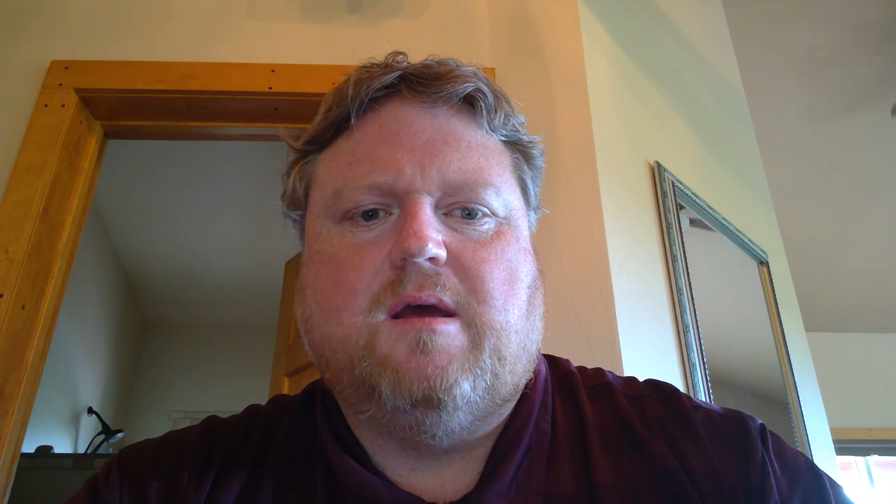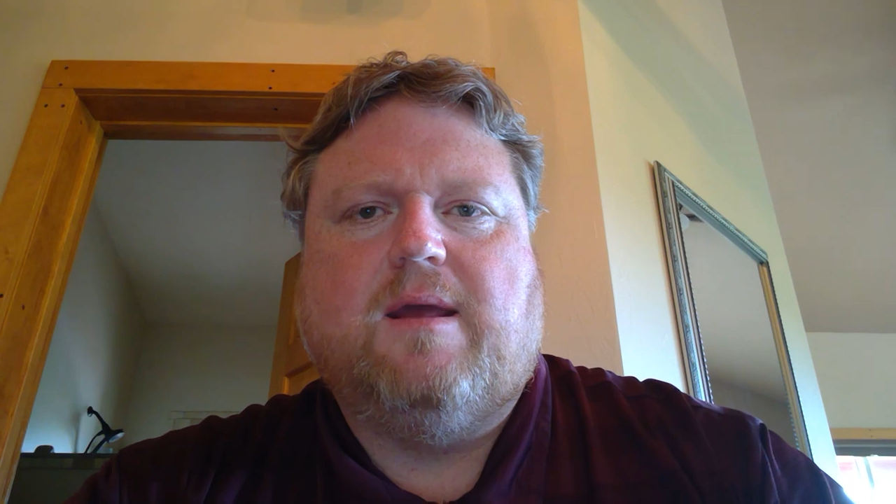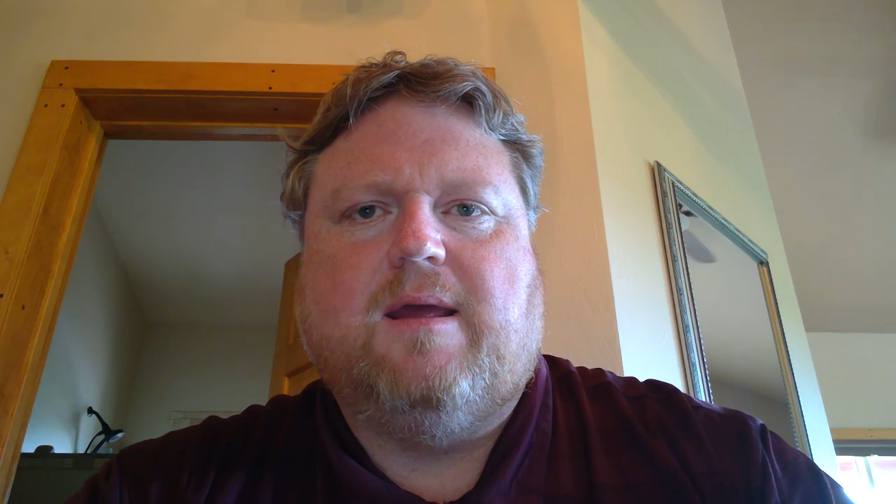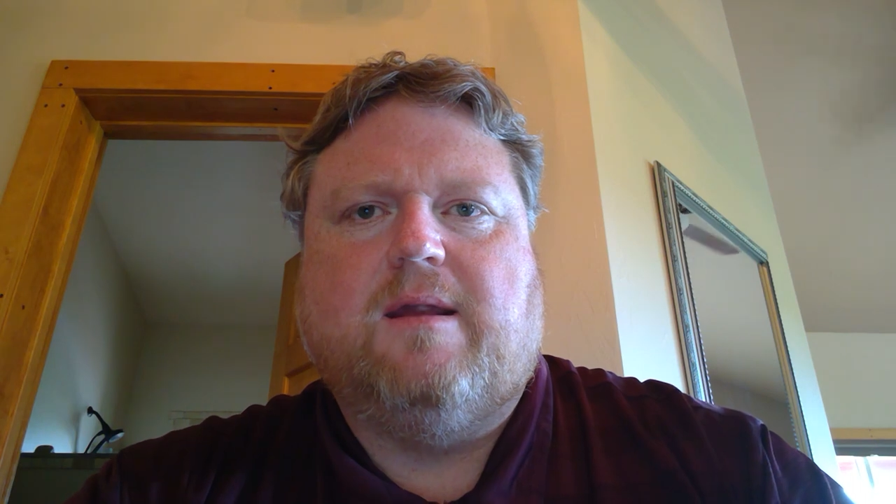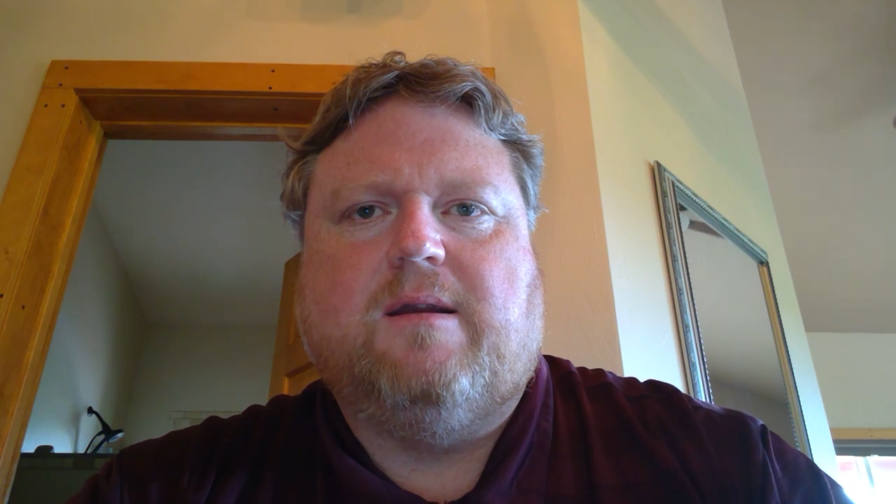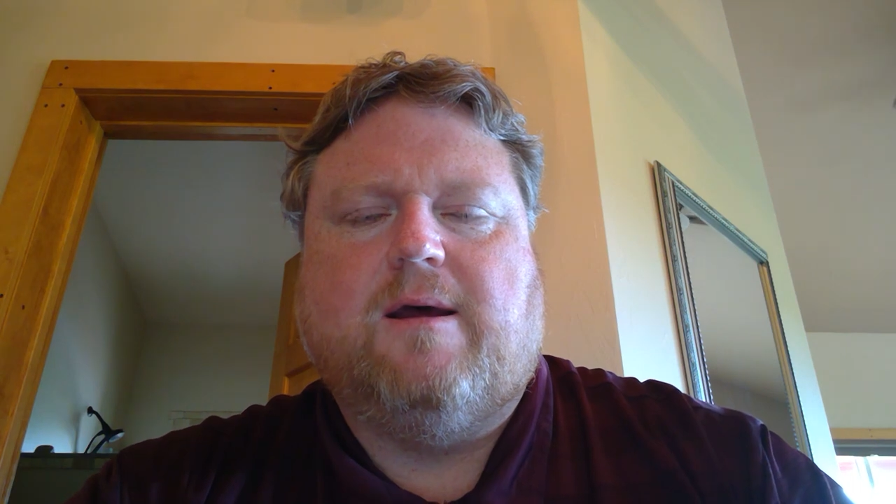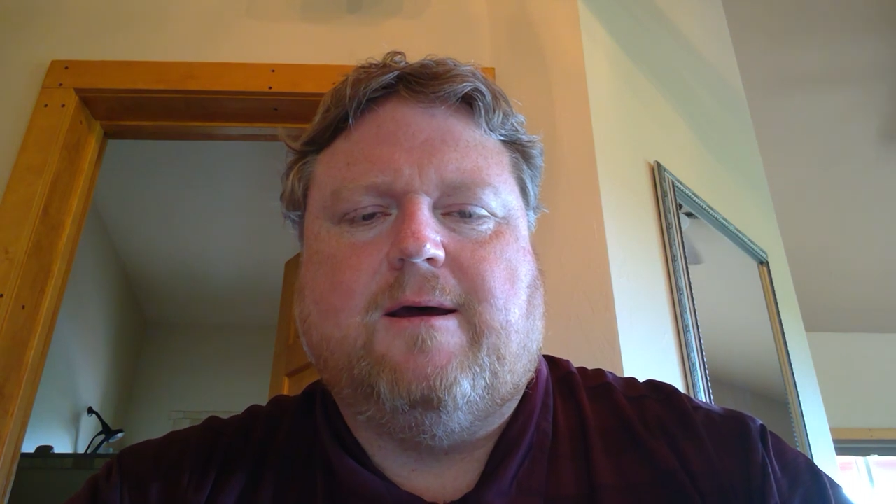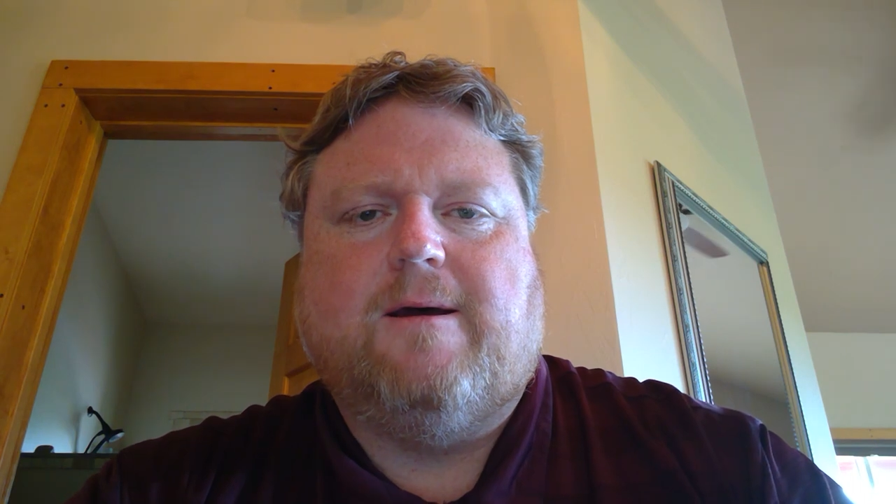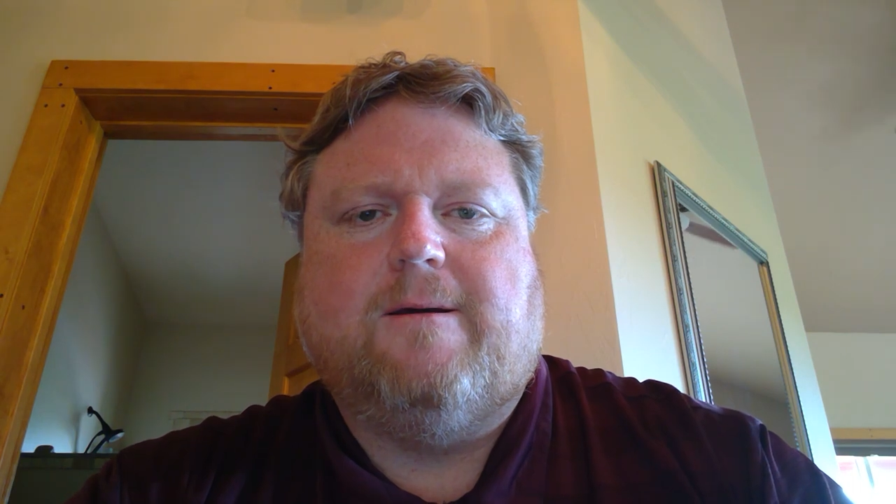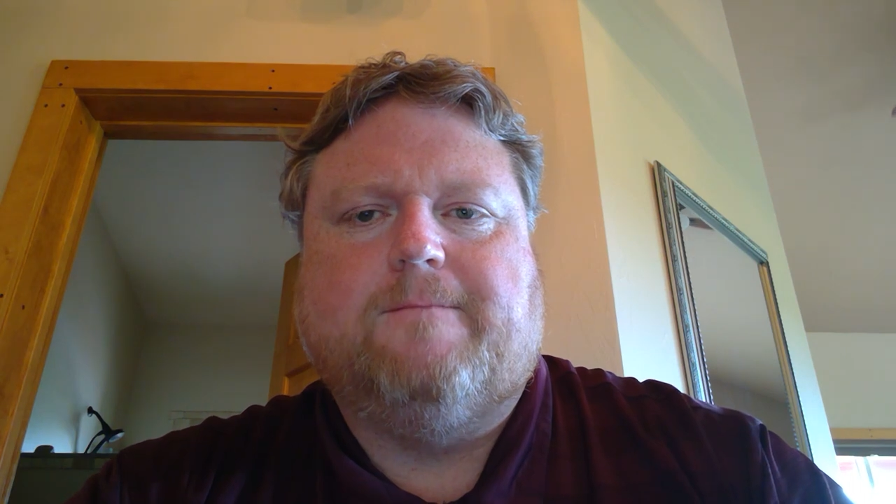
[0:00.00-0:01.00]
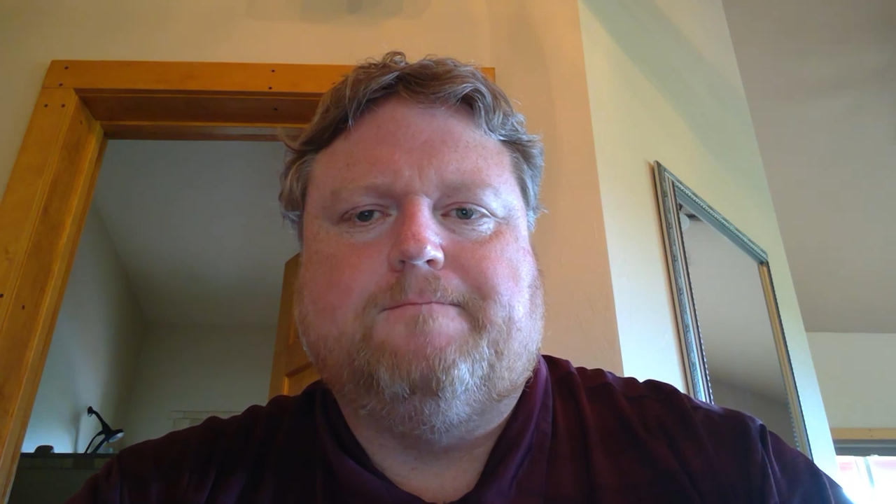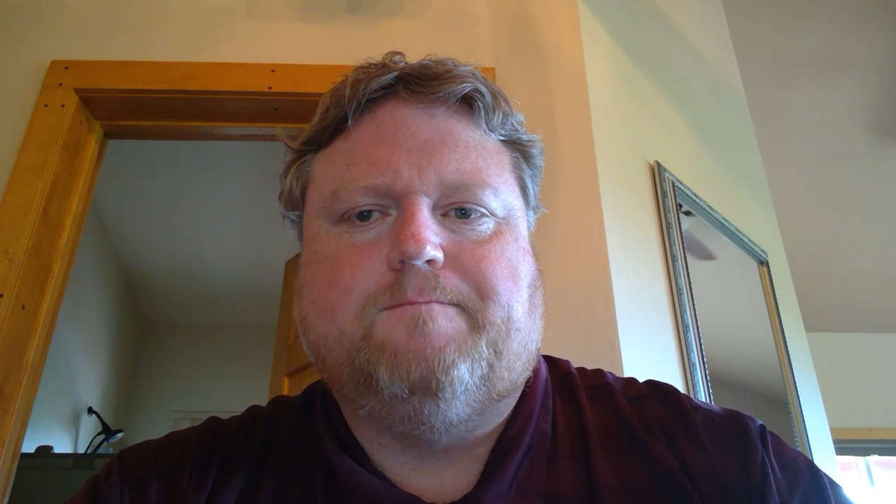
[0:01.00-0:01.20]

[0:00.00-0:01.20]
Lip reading: in